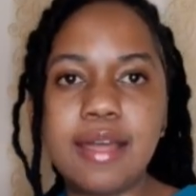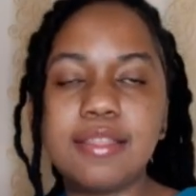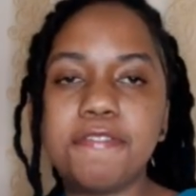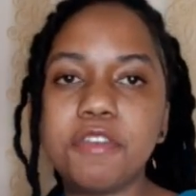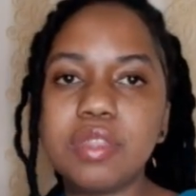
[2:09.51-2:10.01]
And
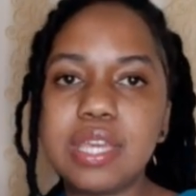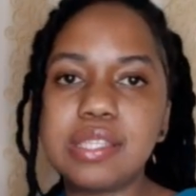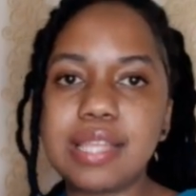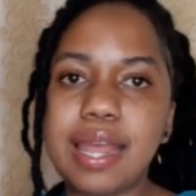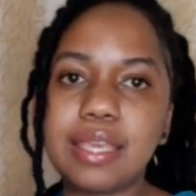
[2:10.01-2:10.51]
the few
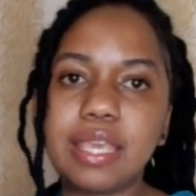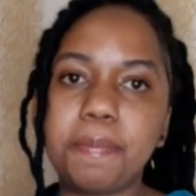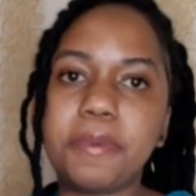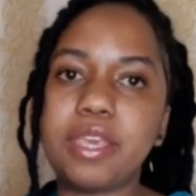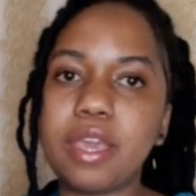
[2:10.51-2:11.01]
things that I
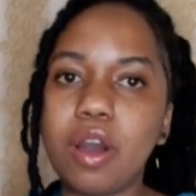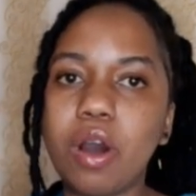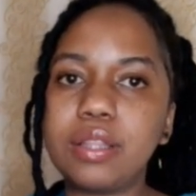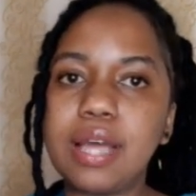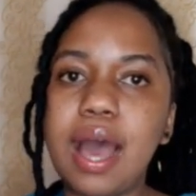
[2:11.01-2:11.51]
keep here
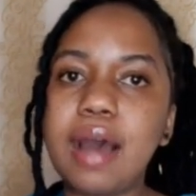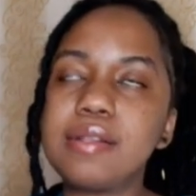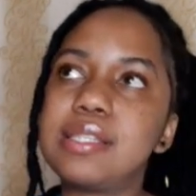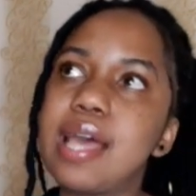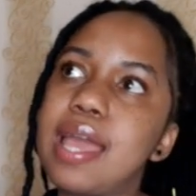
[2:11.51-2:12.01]
on the
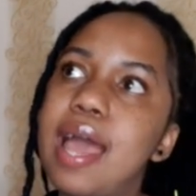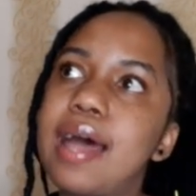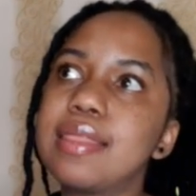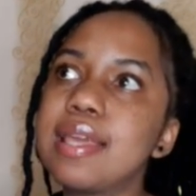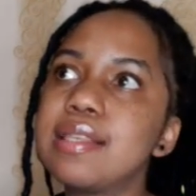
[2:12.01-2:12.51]
outside
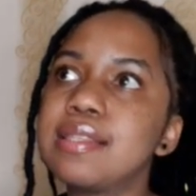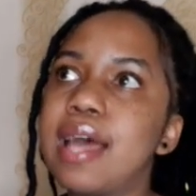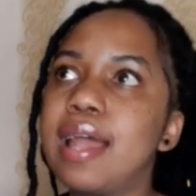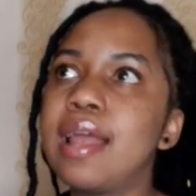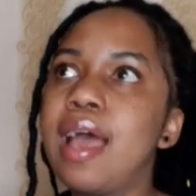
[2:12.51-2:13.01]
are things
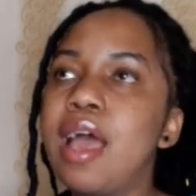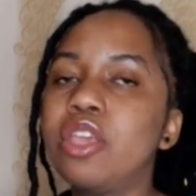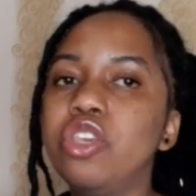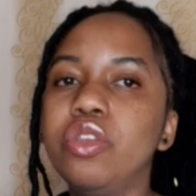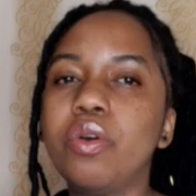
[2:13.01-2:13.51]
that,
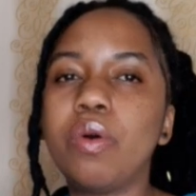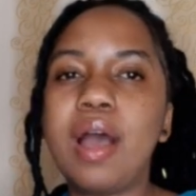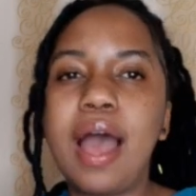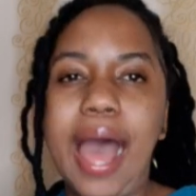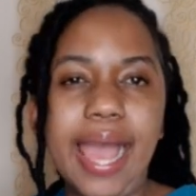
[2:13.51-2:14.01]
you know,
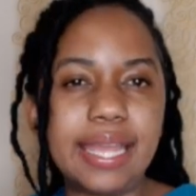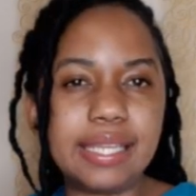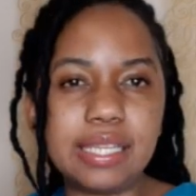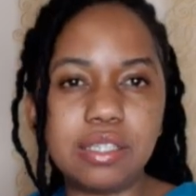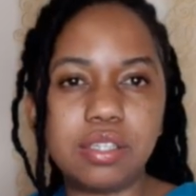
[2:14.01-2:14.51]
I
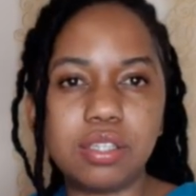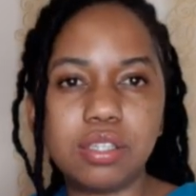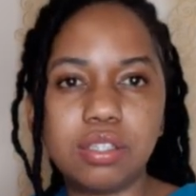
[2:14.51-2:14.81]
need